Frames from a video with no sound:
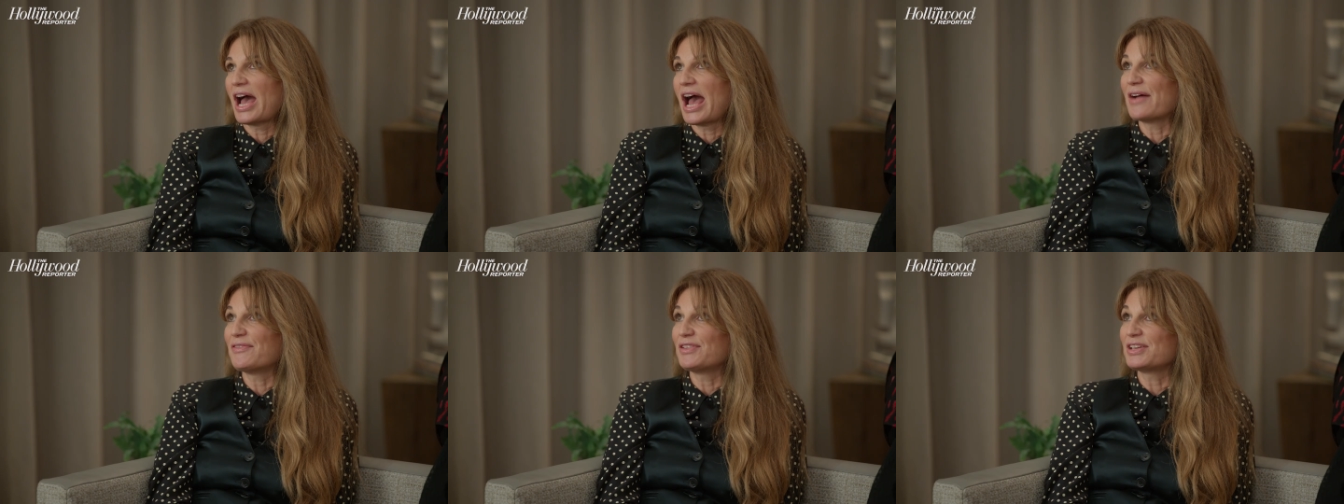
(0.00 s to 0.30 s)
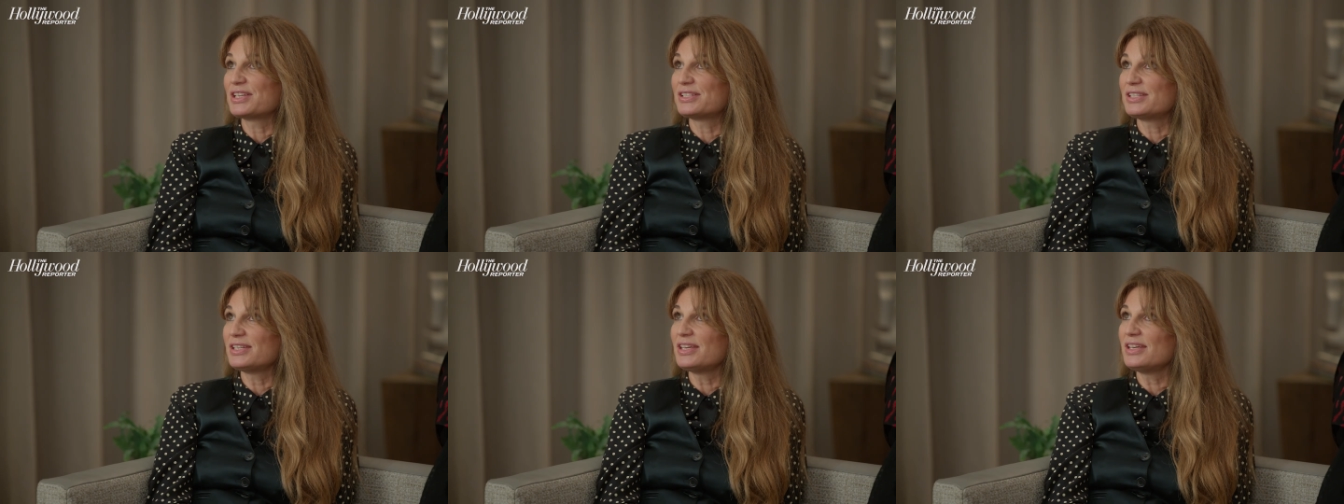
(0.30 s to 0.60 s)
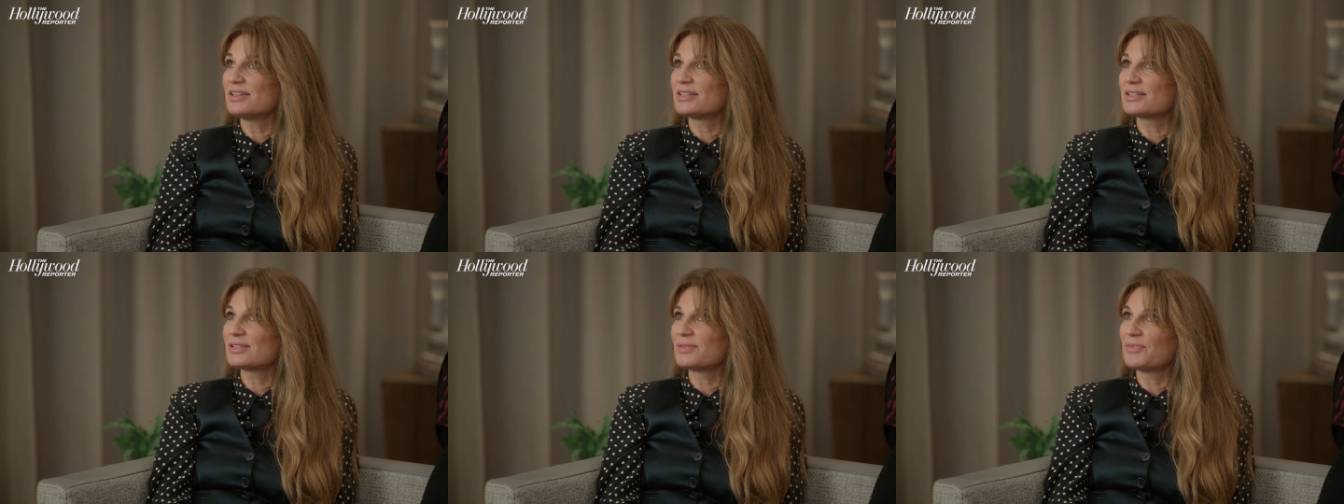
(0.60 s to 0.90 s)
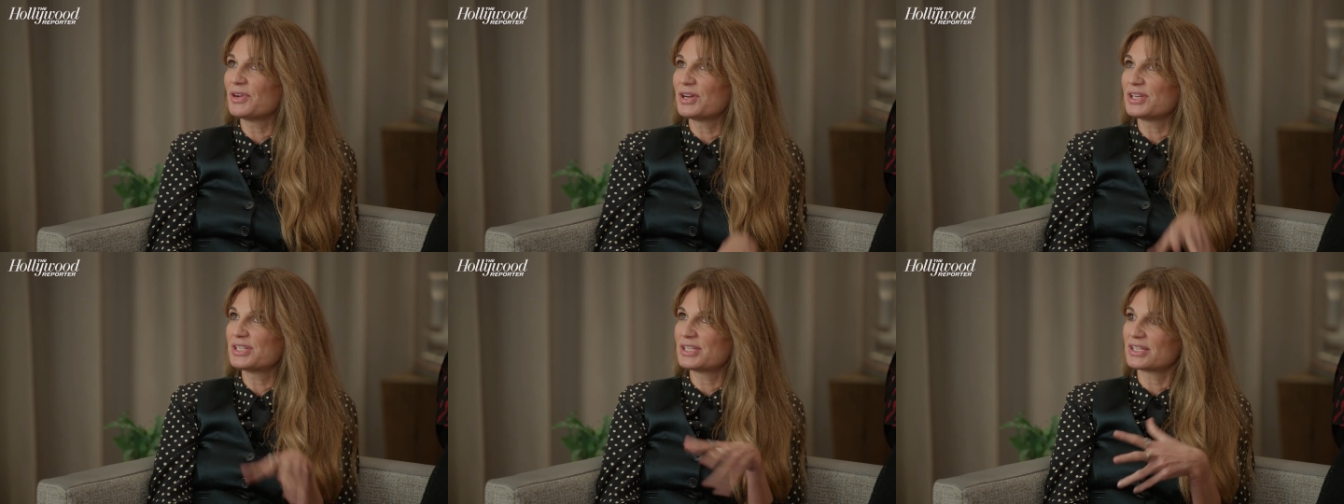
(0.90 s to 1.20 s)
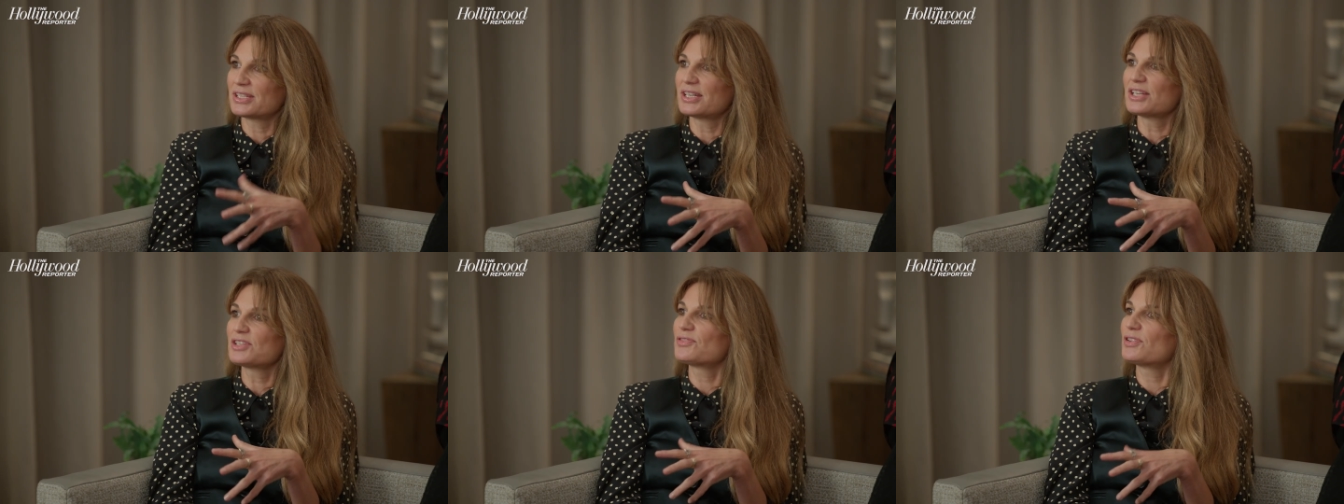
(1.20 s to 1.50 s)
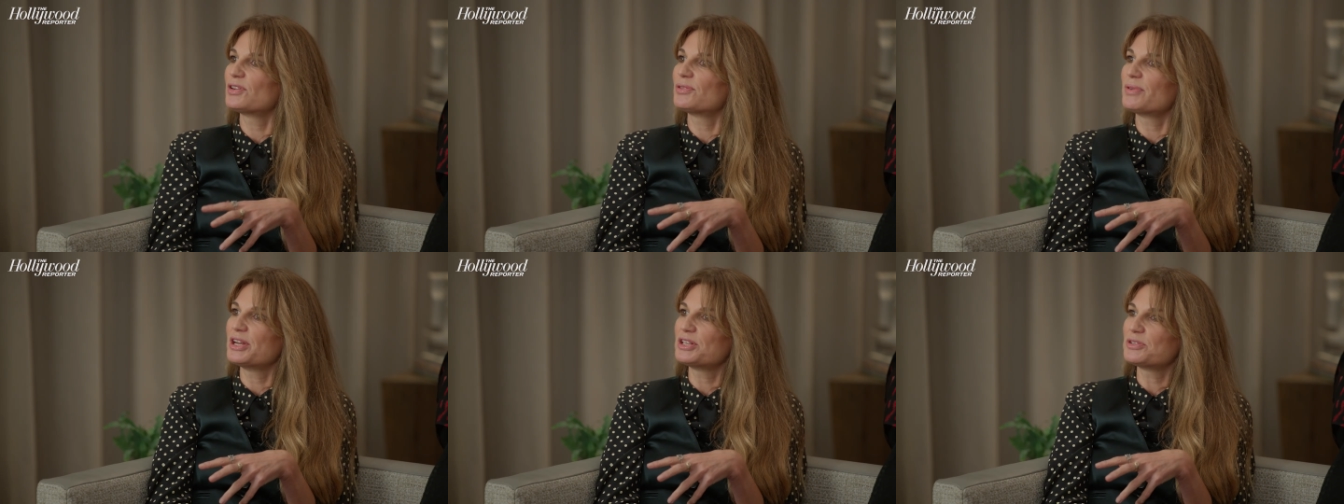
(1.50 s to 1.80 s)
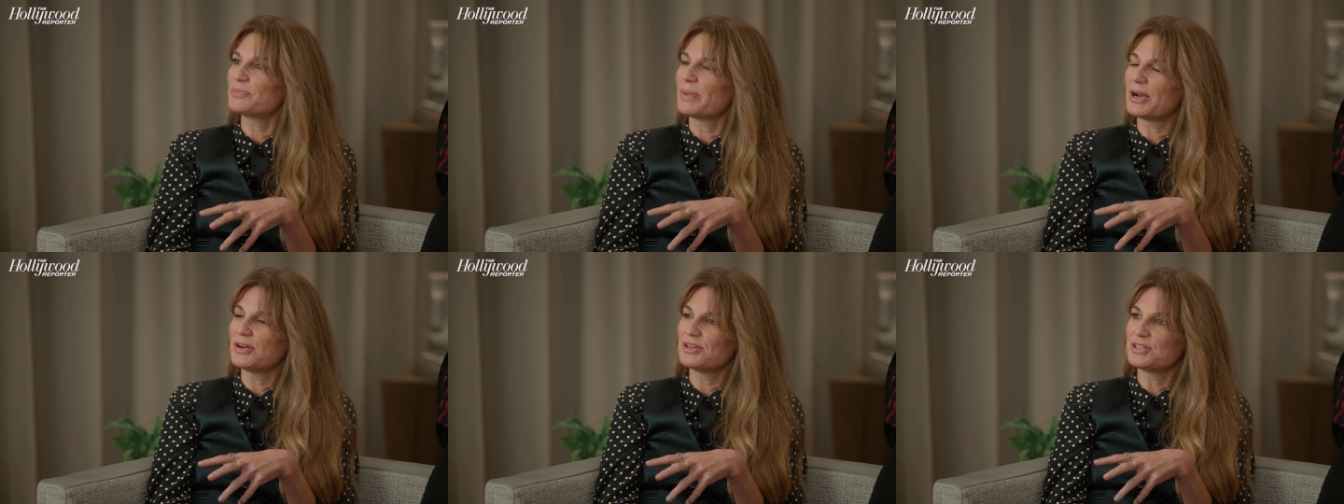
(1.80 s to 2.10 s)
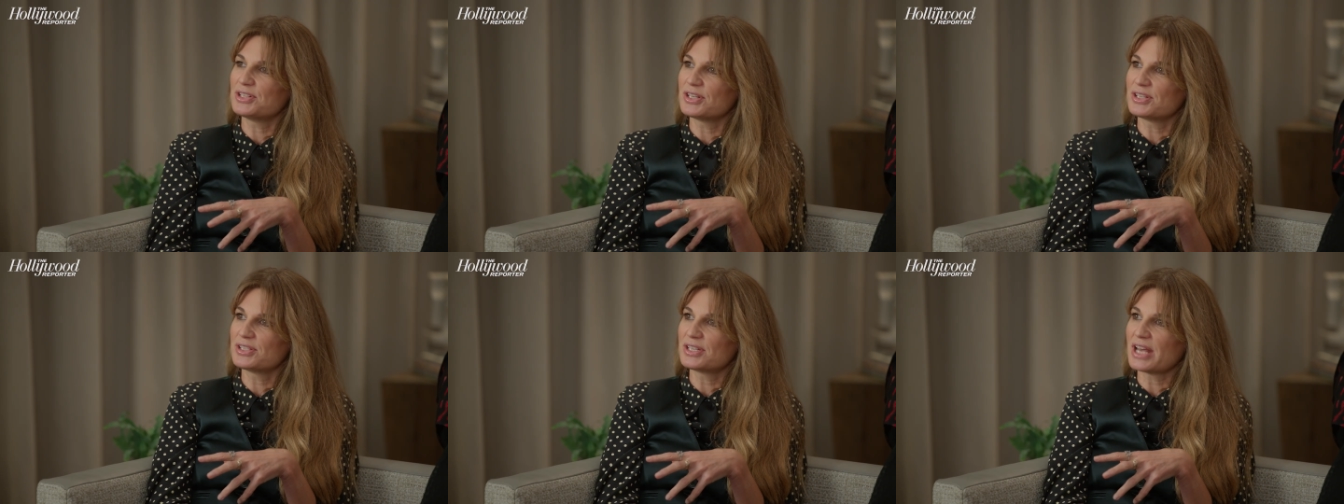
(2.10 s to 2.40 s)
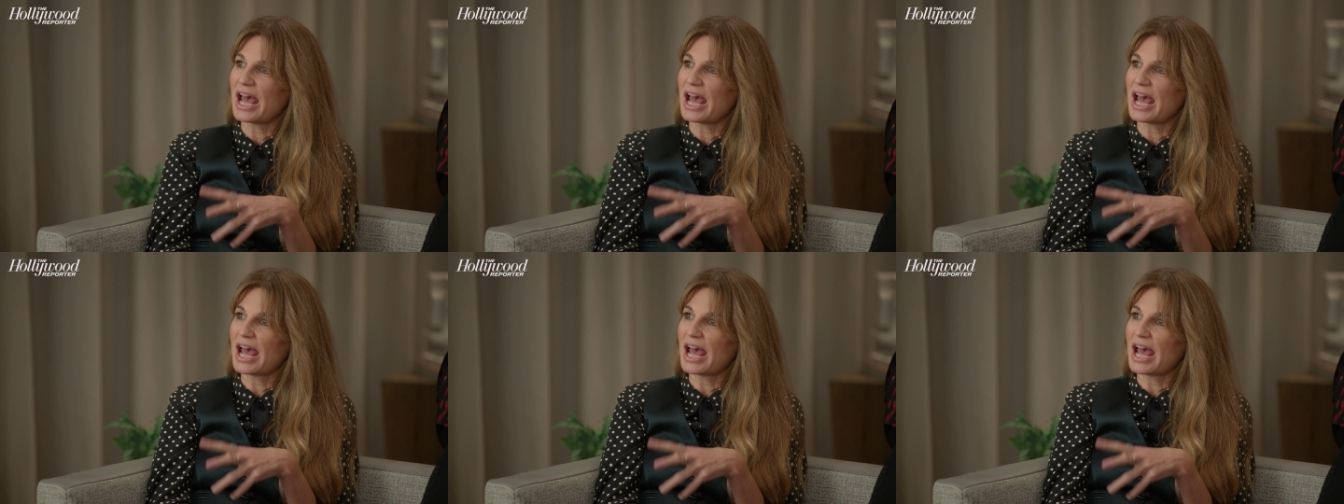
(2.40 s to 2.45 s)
having seen some very successful arranged marriages,